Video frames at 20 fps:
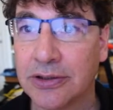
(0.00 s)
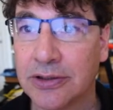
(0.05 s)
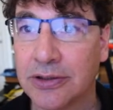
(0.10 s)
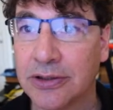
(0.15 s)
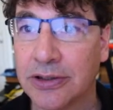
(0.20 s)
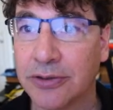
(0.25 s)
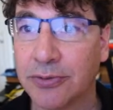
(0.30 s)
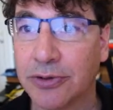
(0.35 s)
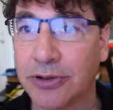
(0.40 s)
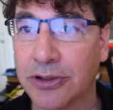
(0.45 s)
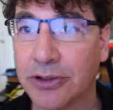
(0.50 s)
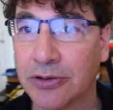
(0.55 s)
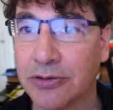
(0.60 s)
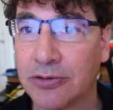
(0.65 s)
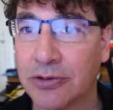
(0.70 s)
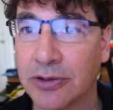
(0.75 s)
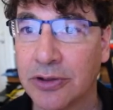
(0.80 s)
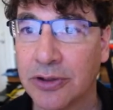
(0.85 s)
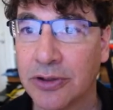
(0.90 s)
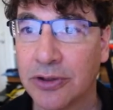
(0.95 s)
There we
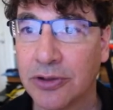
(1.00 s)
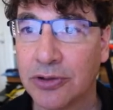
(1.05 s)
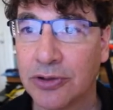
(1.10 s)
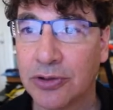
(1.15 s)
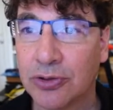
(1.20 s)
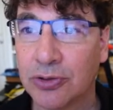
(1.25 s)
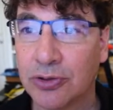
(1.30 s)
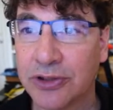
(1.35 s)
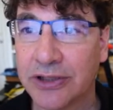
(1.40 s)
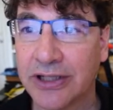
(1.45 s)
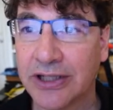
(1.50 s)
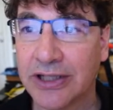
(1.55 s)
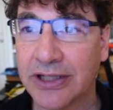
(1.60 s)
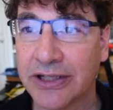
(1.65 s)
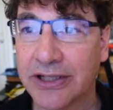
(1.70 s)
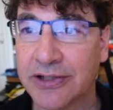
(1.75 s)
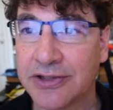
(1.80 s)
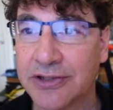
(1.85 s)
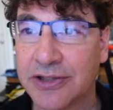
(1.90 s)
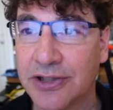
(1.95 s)
go. Toolkit
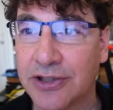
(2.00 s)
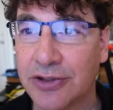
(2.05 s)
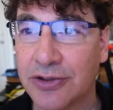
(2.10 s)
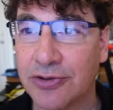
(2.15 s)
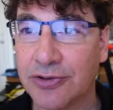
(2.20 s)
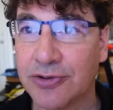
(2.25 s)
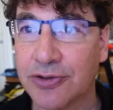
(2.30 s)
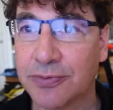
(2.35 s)
legacy user